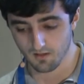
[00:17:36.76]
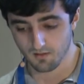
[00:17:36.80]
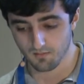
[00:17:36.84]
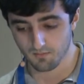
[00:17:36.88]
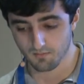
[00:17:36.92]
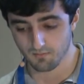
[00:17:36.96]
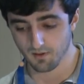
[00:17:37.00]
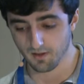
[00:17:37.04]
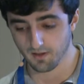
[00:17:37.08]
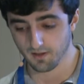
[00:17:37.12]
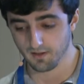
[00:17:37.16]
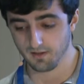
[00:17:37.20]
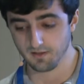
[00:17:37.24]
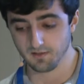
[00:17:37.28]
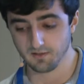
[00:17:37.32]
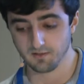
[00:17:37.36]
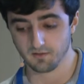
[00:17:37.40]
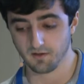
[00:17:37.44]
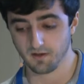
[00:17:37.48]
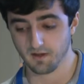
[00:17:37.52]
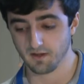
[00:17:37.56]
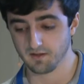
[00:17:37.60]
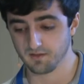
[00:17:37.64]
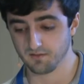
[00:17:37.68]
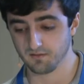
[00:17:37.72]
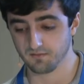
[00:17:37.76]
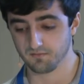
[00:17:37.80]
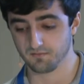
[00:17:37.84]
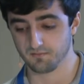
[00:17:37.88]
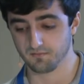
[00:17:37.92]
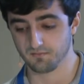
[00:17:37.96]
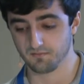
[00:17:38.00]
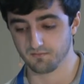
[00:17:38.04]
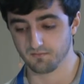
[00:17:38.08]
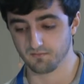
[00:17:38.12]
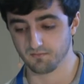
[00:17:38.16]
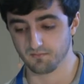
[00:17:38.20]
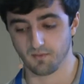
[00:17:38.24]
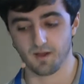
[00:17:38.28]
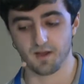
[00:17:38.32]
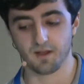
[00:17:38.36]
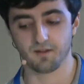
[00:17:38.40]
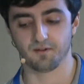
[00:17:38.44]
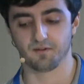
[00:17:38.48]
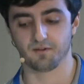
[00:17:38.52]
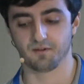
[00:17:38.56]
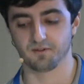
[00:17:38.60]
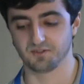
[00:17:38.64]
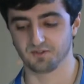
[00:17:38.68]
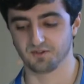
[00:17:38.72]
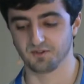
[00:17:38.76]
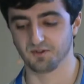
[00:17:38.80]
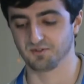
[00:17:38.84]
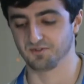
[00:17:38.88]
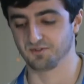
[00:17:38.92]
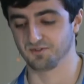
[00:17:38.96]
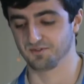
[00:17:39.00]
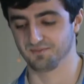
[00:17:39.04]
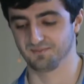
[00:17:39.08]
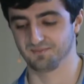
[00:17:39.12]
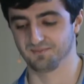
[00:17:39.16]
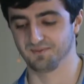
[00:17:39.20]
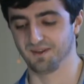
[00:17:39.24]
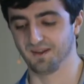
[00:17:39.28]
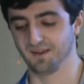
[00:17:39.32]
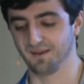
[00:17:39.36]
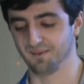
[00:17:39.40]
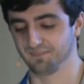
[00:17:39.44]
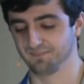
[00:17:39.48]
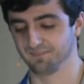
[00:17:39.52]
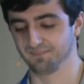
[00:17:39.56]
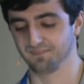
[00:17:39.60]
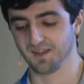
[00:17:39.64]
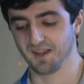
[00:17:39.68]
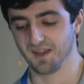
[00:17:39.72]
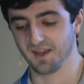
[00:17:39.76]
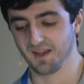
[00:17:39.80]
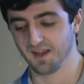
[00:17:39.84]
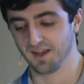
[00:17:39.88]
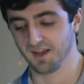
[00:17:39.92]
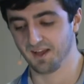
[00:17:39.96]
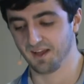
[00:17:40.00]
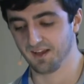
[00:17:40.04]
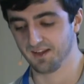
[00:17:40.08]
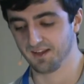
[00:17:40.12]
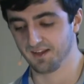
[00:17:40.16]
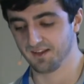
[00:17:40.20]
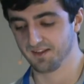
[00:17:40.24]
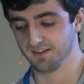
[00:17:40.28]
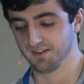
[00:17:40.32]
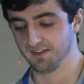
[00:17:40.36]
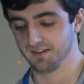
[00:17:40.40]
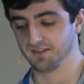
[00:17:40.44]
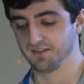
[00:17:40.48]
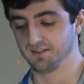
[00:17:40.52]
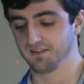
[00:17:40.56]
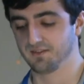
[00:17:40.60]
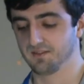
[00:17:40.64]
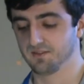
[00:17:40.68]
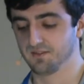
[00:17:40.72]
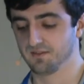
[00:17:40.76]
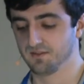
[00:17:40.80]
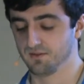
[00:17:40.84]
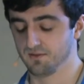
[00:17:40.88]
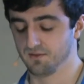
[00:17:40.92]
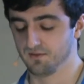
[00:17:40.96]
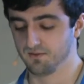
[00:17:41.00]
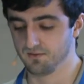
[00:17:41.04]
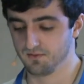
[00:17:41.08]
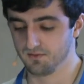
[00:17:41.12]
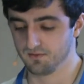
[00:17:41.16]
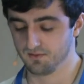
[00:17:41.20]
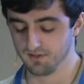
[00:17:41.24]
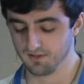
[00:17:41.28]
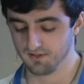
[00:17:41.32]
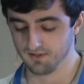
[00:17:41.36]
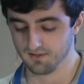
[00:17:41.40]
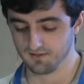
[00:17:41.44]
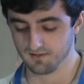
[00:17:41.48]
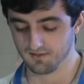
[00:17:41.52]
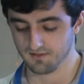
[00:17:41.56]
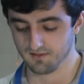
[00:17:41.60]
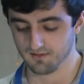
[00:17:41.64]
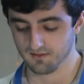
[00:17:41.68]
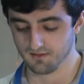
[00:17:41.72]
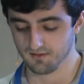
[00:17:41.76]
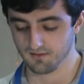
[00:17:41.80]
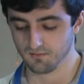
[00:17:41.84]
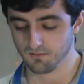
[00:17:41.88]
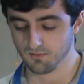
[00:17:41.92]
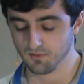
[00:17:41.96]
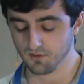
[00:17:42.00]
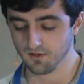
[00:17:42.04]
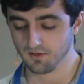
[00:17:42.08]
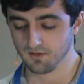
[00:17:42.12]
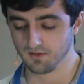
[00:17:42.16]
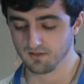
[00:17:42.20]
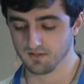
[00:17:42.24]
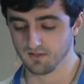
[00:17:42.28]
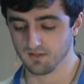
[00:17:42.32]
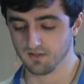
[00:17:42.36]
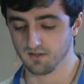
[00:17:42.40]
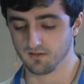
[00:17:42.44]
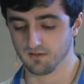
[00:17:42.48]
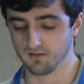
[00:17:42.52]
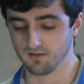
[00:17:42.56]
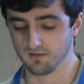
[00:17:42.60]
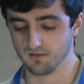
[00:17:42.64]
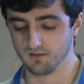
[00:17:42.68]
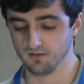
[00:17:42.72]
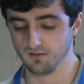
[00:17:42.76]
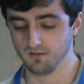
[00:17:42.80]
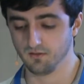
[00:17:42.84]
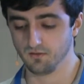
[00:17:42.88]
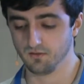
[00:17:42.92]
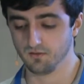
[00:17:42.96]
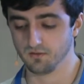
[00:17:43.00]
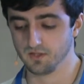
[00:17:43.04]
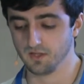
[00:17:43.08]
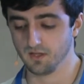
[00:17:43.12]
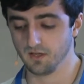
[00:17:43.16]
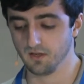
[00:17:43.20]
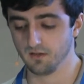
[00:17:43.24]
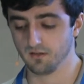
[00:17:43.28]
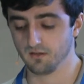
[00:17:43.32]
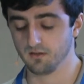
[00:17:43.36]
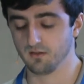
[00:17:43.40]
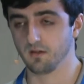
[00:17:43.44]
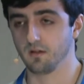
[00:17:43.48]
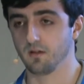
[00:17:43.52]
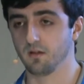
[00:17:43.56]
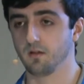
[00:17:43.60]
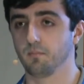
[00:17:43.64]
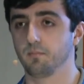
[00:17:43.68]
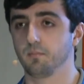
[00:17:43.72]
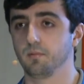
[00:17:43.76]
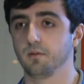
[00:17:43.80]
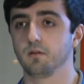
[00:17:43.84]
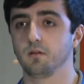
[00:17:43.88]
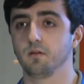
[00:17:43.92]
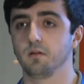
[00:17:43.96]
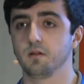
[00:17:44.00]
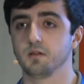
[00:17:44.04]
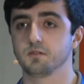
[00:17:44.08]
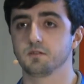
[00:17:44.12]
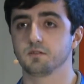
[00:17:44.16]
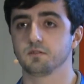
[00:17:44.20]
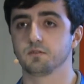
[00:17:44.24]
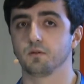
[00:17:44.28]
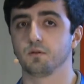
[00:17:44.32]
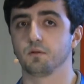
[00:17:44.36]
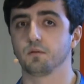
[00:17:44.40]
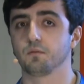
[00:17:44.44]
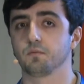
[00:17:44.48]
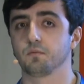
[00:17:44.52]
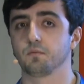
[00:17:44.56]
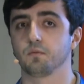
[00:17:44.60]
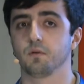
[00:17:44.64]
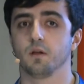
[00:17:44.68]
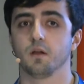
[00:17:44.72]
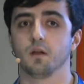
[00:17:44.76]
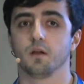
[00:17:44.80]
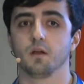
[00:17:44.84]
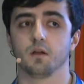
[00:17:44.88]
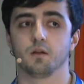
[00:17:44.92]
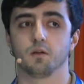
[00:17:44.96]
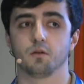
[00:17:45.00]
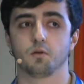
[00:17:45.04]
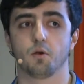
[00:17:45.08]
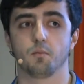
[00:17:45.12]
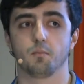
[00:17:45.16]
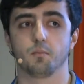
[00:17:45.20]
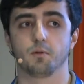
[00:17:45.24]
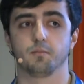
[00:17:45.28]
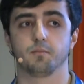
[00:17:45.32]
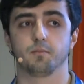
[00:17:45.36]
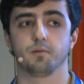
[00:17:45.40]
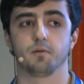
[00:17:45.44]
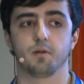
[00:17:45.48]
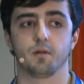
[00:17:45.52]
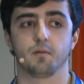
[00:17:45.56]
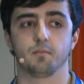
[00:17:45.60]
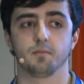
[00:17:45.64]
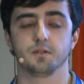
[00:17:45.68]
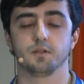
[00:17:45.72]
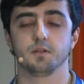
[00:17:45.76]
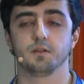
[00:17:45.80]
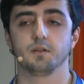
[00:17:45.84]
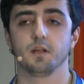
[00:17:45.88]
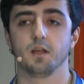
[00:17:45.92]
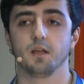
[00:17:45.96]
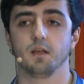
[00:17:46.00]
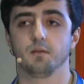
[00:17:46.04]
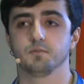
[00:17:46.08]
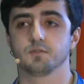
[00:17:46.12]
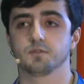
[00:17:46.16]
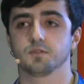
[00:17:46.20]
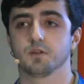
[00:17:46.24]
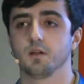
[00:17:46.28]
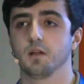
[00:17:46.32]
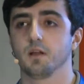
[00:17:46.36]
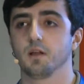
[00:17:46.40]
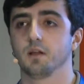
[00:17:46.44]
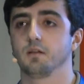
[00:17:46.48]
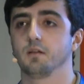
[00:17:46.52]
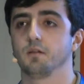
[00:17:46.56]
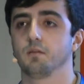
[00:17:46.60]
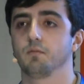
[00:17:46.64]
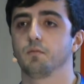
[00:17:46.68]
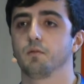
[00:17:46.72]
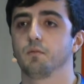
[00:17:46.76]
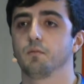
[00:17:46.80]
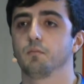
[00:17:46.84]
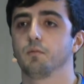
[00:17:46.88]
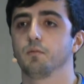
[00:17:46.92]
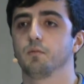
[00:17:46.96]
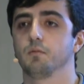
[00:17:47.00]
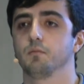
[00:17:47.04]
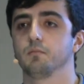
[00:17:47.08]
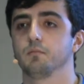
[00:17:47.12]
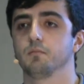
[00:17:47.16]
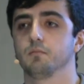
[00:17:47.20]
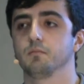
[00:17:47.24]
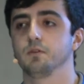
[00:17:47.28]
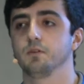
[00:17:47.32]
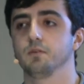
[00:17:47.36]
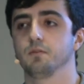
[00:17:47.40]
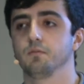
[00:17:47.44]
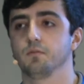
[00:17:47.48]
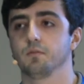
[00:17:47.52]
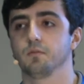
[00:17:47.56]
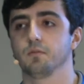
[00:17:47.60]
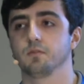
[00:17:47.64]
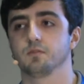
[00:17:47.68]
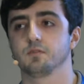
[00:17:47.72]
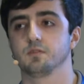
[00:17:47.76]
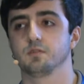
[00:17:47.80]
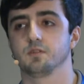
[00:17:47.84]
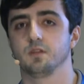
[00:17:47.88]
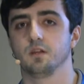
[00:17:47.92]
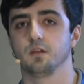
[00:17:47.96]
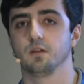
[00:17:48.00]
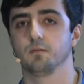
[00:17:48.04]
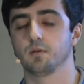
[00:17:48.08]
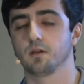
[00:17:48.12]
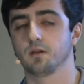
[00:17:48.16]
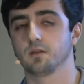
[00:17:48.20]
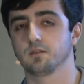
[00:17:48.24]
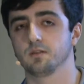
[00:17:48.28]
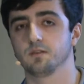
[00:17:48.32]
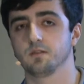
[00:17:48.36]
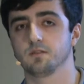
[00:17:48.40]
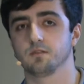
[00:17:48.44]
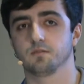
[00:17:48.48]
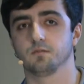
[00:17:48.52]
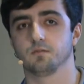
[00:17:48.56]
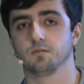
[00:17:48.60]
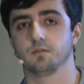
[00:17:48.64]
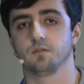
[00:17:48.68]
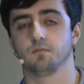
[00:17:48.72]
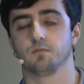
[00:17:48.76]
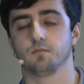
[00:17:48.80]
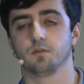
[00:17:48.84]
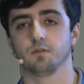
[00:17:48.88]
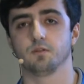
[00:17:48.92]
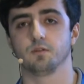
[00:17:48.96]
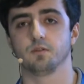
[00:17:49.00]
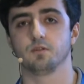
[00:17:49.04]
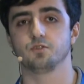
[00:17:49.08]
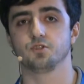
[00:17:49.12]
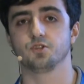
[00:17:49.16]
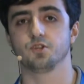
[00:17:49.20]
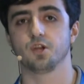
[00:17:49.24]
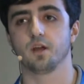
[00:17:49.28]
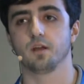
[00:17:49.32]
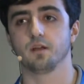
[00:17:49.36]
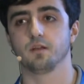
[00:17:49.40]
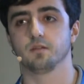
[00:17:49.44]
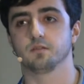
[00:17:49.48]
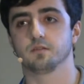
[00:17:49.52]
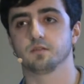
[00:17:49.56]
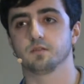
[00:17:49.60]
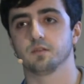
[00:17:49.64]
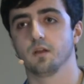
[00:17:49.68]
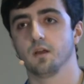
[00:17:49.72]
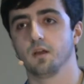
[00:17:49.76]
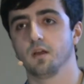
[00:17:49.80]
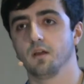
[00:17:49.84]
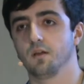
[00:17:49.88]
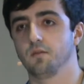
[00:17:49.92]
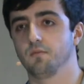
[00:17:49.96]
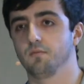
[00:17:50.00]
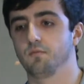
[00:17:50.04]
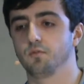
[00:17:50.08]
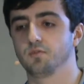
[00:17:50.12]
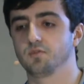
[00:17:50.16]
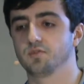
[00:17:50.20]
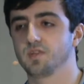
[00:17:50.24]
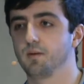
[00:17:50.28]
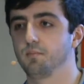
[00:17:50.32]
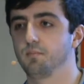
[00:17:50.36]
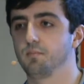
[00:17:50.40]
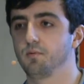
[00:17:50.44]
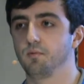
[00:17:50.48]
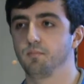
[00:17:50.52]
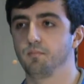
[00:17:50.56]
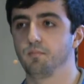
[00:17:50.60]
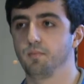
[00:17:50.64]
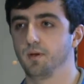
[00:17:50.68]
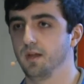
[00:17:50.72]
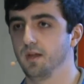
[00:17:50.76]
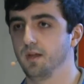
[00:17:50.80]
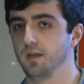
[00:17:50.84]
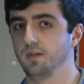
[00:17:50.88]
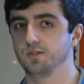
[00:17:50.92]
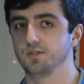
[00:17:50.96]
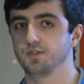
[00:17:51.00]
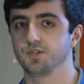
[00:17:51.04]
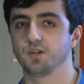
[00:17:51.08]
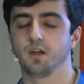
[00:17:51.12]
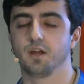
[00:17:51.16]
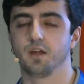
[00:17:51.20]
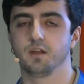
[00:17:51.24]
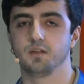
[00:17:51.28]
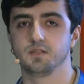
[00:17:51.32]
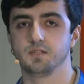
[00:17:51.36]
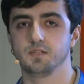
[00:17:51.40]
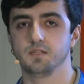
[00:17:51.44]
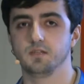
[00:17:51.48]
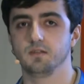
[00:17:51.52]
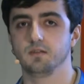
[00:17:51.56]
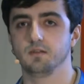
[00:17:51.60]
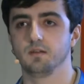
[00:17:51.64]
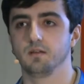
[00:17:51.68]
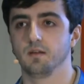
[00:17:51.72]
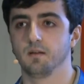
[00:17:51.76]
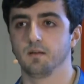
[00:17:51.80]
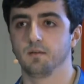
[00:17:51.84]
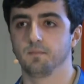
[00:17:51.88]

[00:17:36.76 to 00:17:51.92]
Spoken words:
by iterative binary search. Yeah. So what is it? You take a big list of common parameter names collected from different CMSs, different engines, for example, page, ID,